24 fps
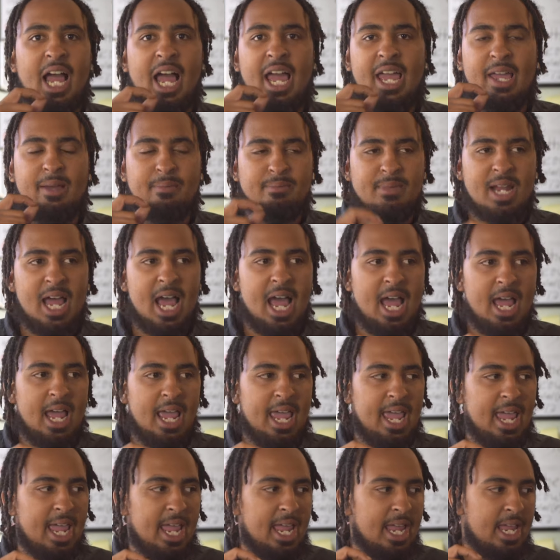I am not
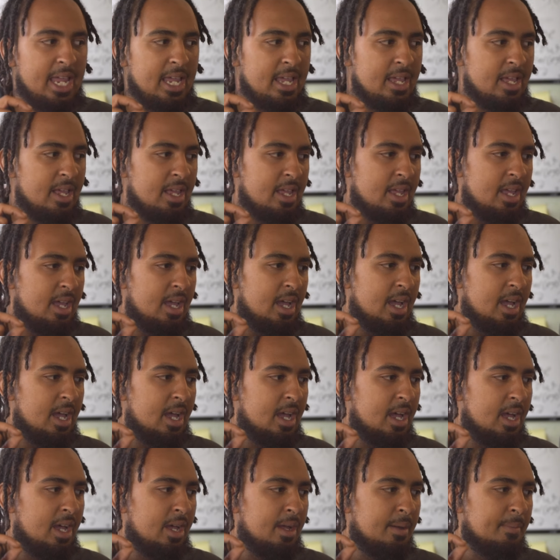a,
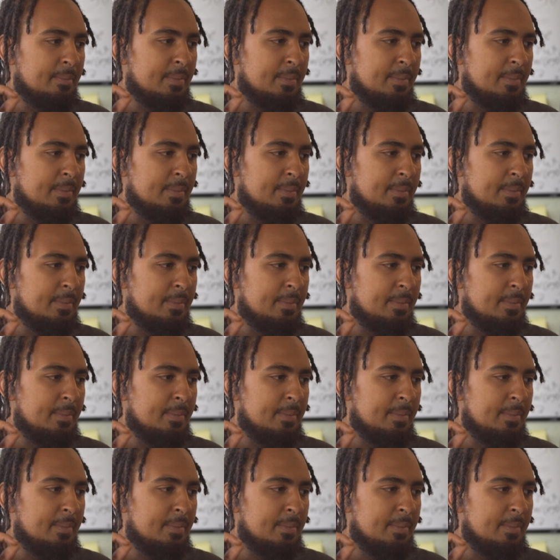um,